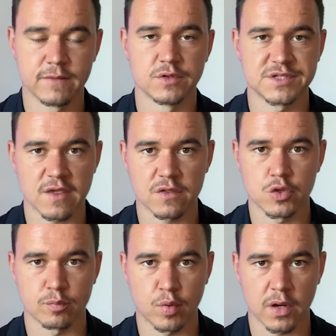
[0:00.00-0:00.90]
you test your
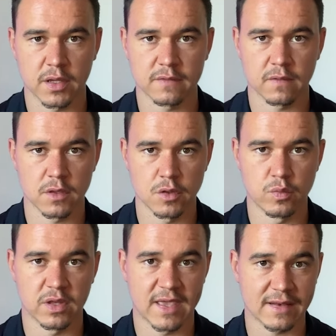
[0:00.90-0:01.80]
product, you
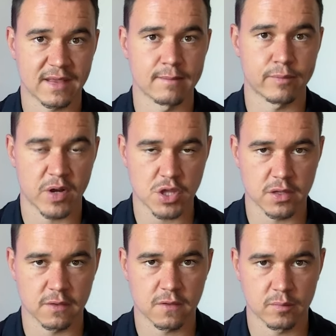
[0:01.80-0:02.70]
will get
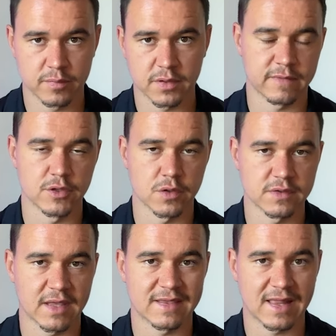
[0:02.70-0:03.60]
impressions, but if you don't
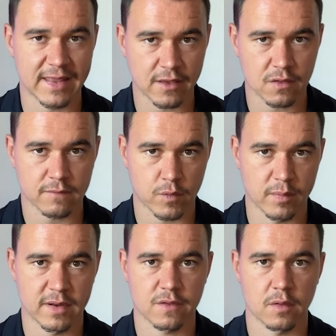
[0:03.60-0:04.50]
get clicks from
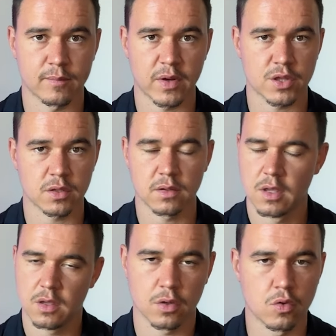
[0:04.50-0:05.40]
this impression,
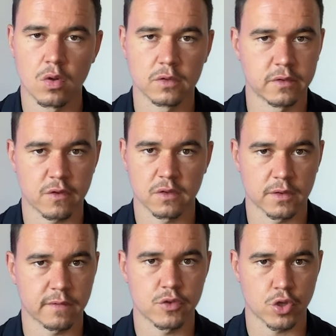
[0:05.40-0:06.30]
Google does
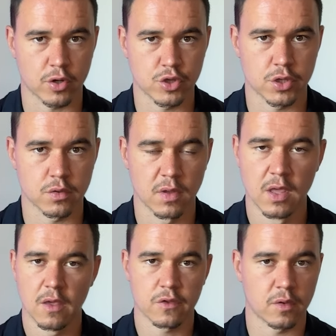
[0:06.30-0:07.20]
not charge you.
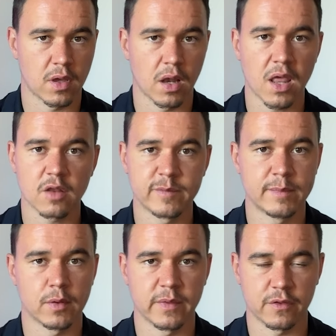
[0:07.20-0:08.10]
So a lot of
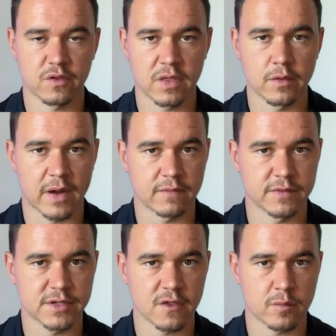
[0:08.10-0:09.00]
people will see your
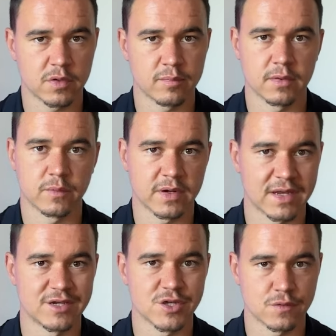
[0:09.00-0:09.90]
advertisement, but when they
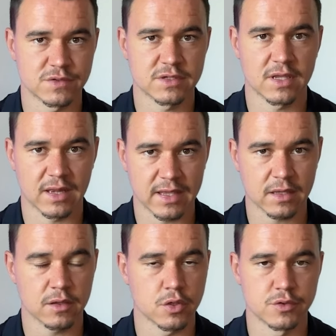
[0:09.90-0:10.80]
don't click,
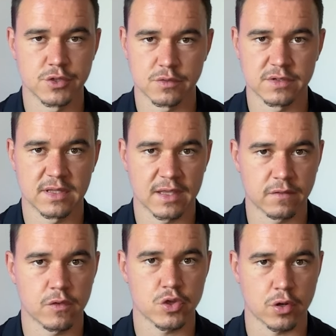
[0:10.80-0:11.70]
you don't get
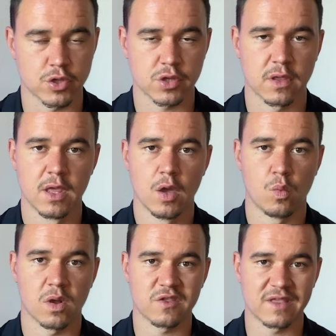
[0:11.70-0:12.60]
charged.
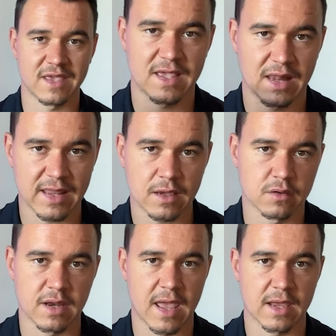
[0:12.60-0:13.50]
Once they click on
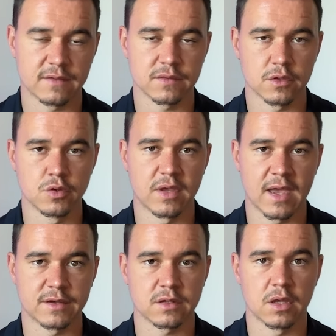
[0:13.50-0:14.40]
the ad, you
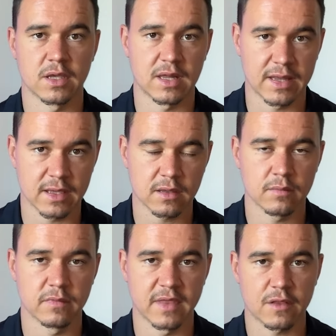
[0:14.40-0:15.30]
get a click.
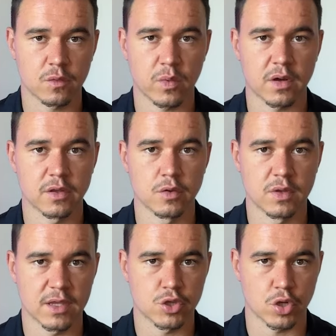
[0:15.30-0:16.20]
That's where you
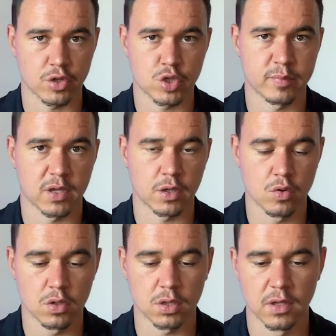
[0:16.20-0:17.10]
get charged by
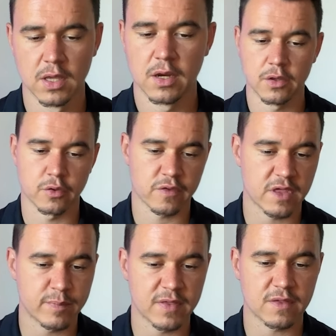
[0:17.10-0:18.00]
Google. Your
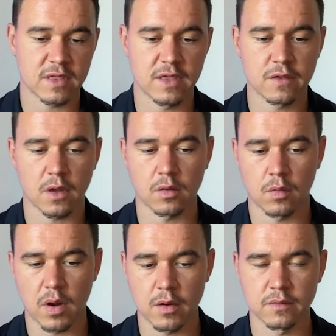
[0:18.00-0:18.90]
CPCs are
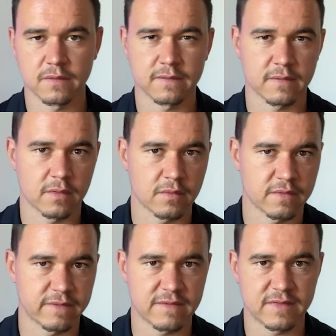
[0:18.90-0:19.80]
around
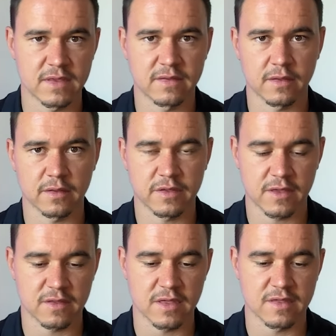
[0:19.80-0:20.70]
50 till
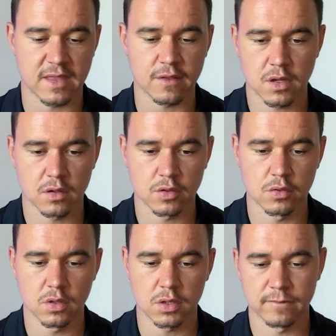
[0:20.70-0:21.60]
60 cents on
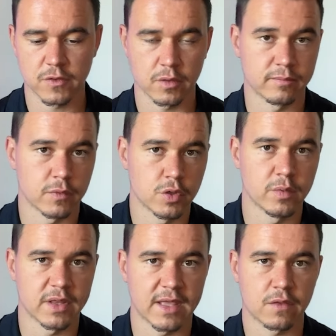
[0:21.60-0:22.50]
Google. So you will
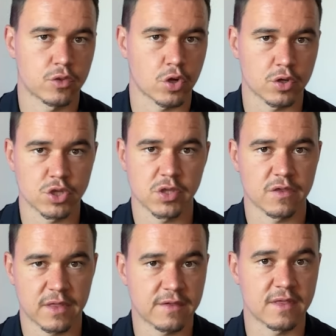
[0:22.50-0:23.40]
get charged
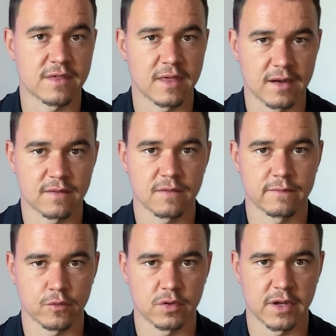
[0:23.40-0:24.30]
60 cents
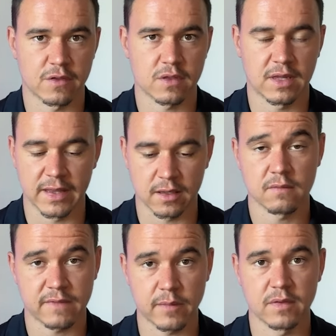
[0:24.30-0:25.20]
for this click.
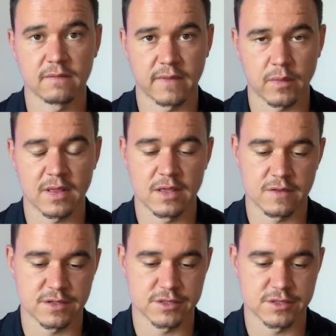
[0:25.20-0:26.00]
Very, very easy to